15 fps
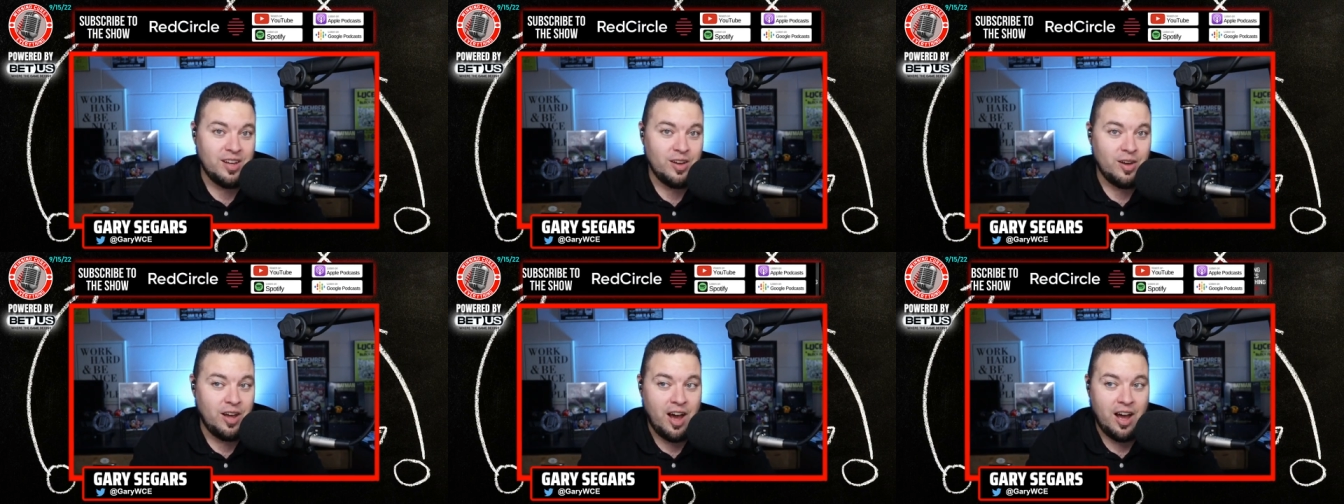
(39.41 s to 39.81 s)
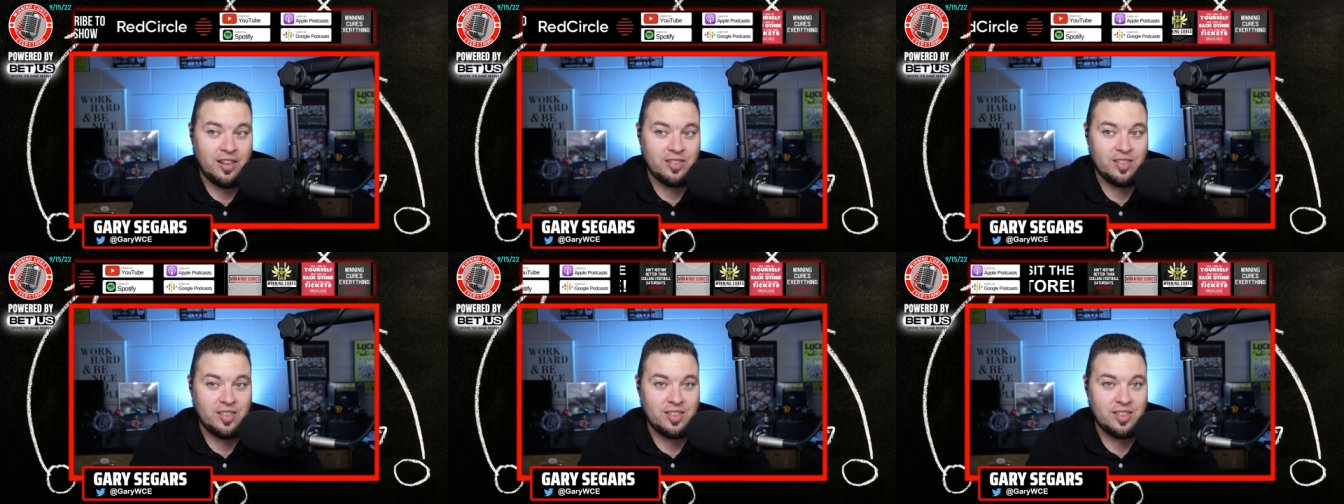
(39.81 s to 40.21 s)
Uh,
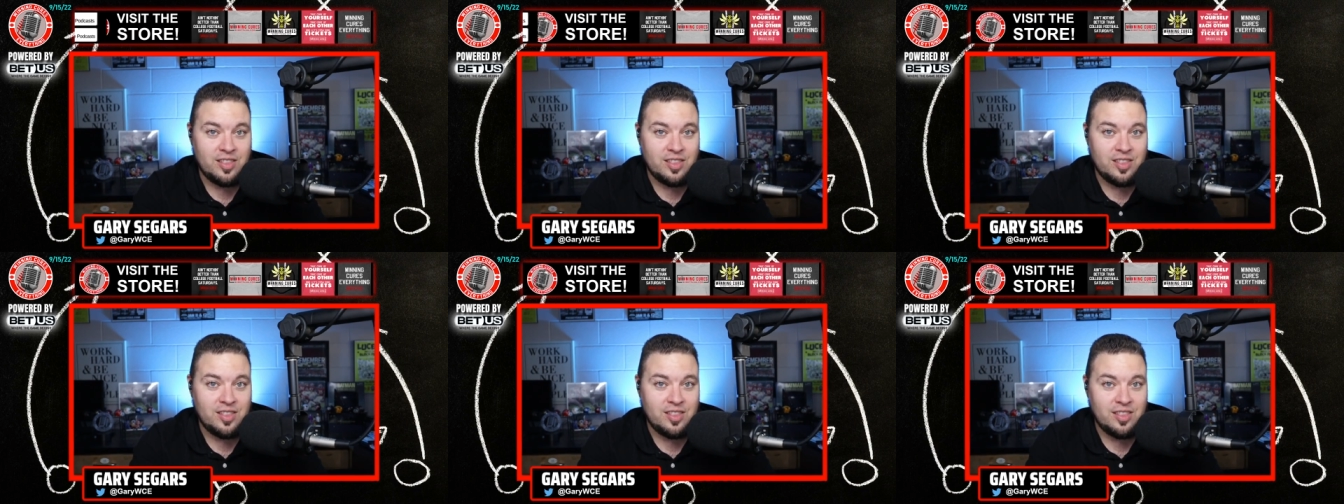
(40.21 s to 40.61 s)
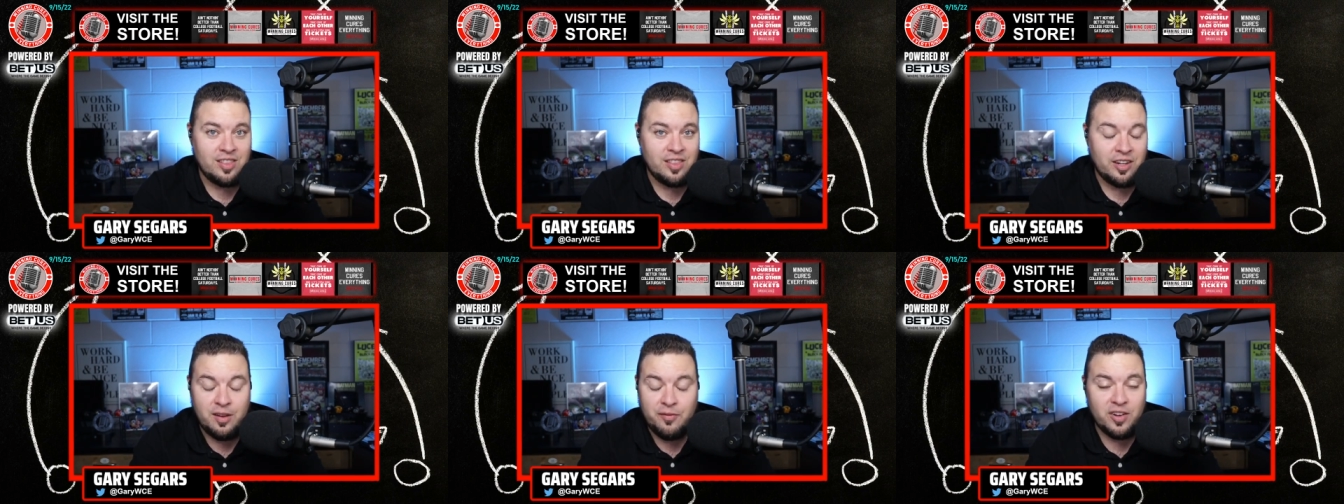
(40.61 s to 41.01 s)

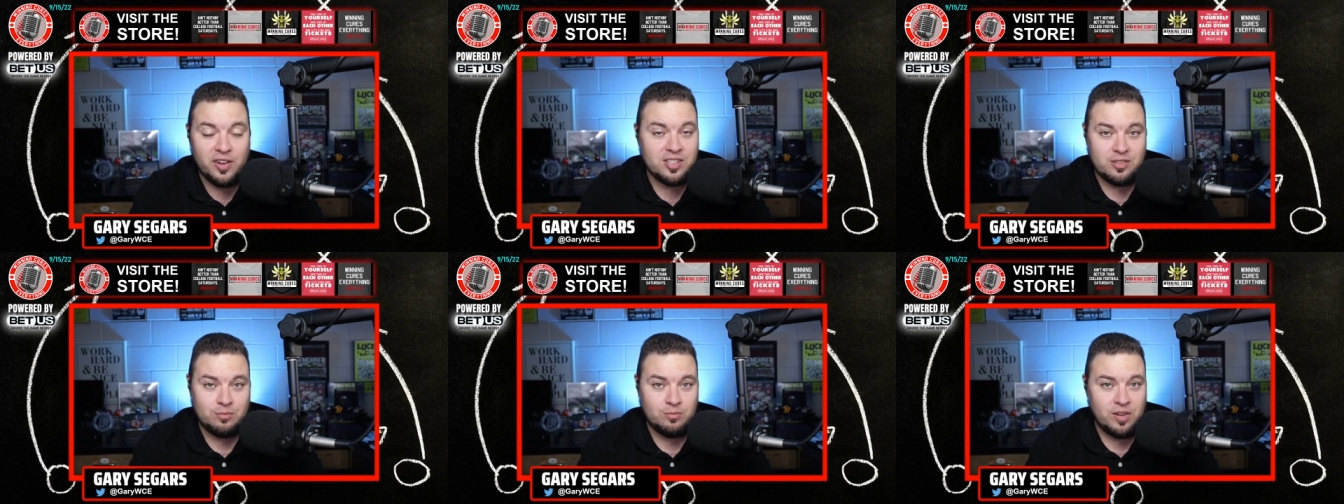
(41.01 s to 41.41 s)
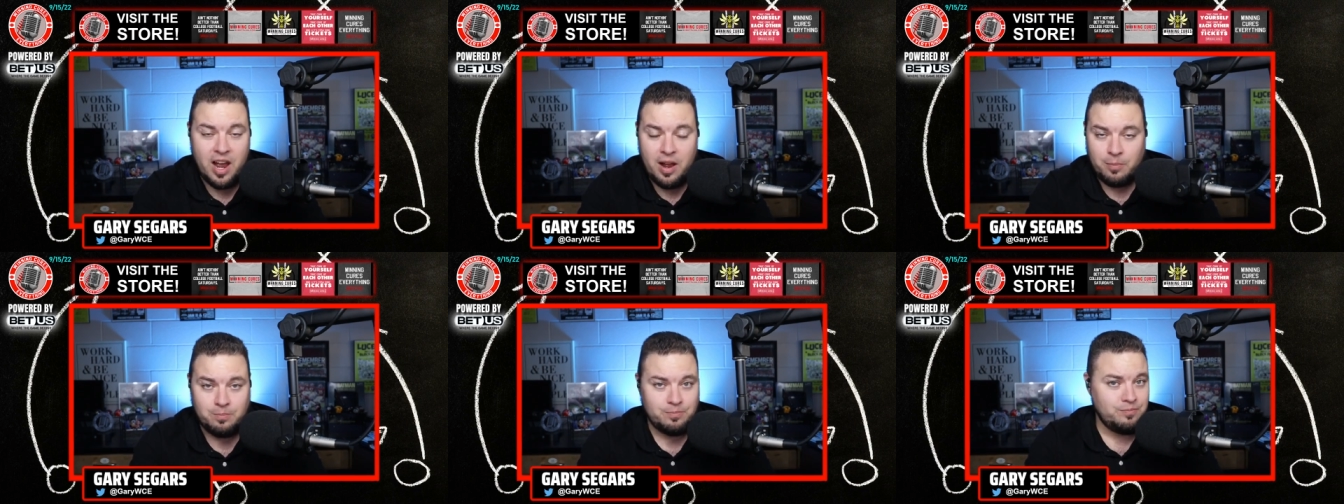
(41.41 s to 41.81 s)
the defense, yeah,